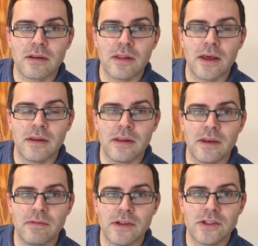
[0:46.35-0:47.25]
to that
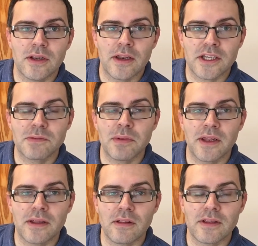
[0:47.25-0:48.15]
individual and
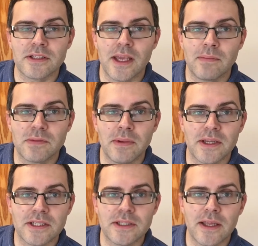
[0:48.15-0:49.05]
explaining that the scheme has been
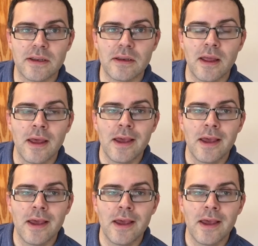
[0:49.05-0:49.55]
extended.